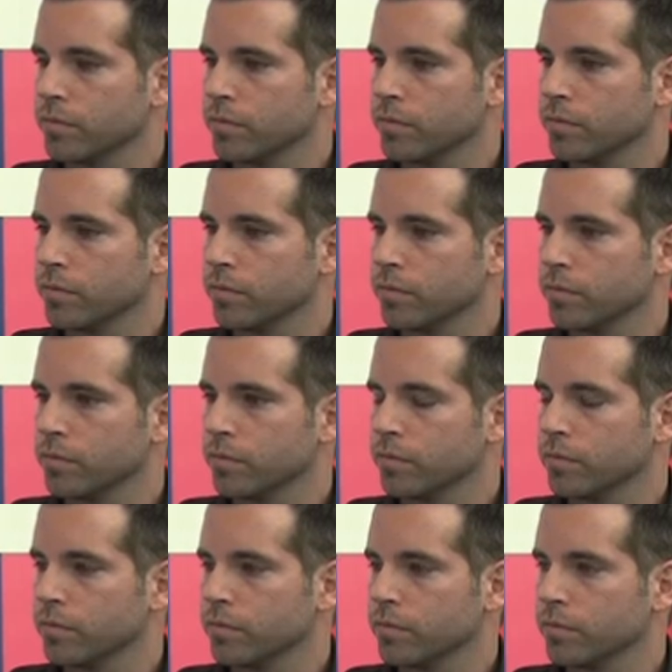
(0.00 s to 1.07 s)

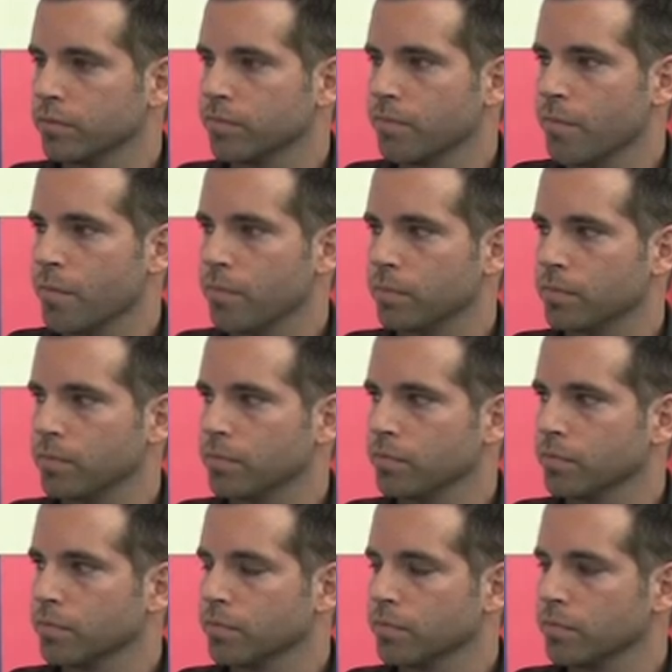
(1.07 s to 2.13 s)

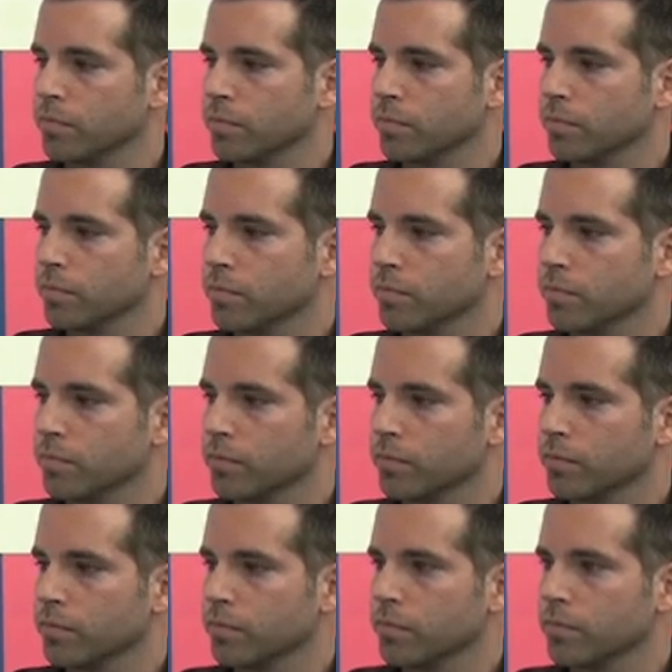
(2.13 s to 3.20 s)

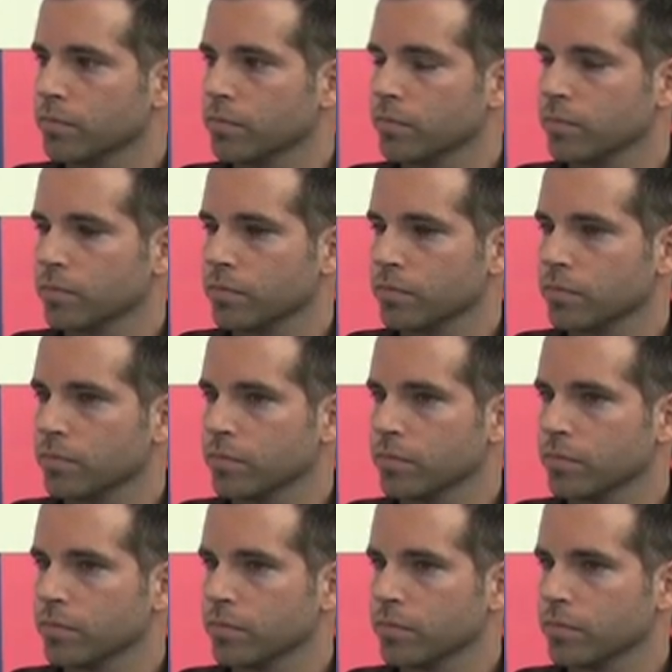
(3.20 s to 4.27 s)

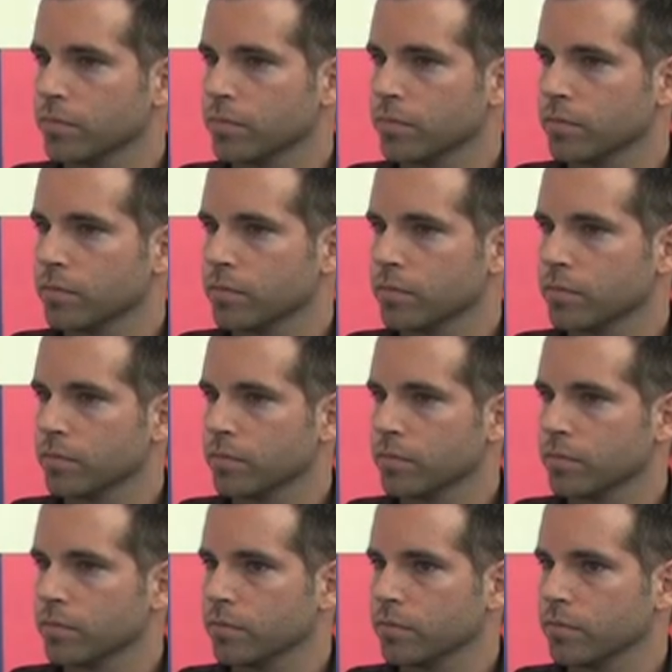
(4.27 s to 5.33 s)

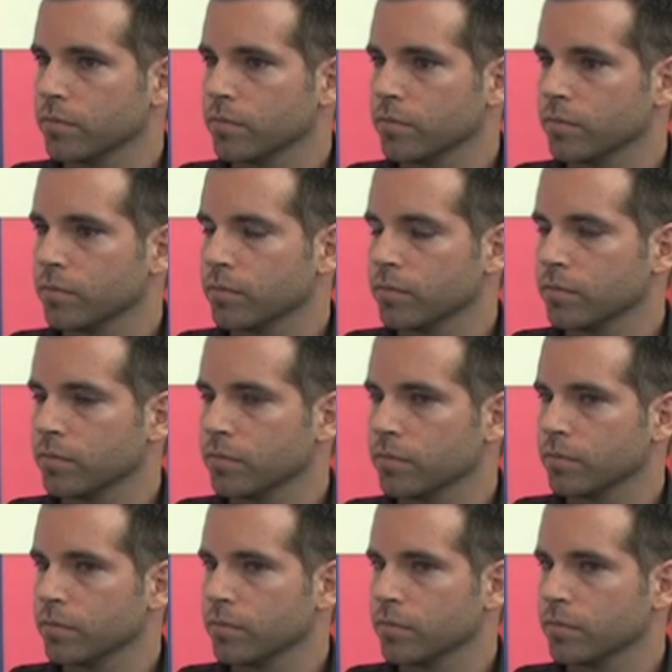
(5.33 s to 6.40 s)
[no speech]